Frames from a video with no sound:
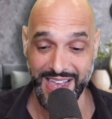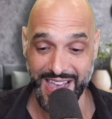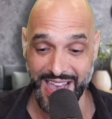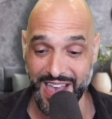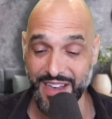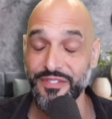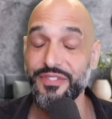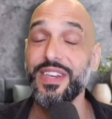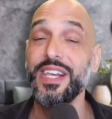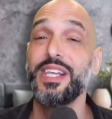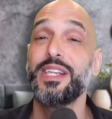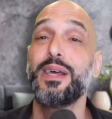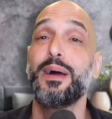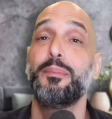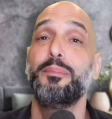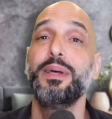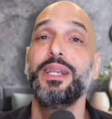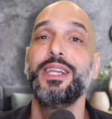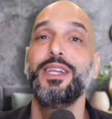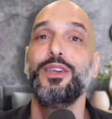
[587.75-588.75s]
having the
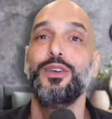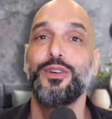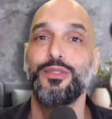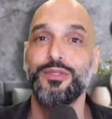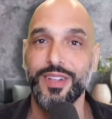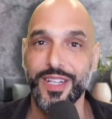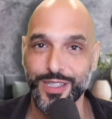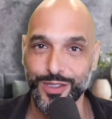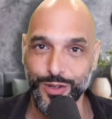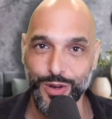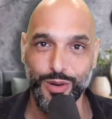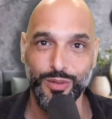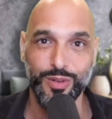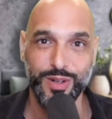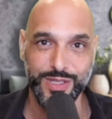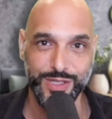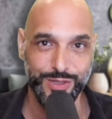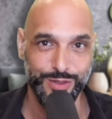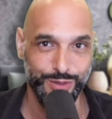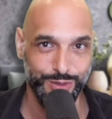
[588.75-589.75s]
ability of let go of
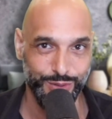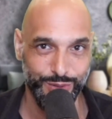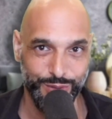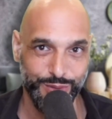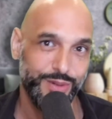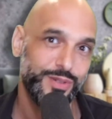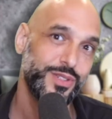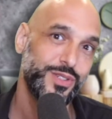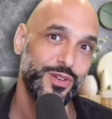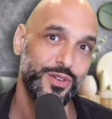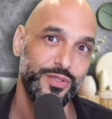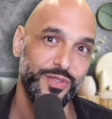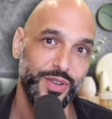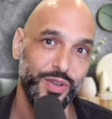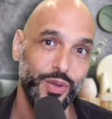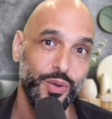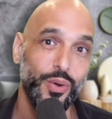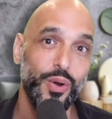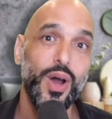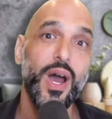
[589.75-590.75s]
what's no longer
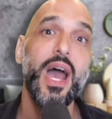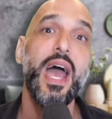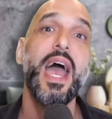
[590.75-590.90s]
serving you.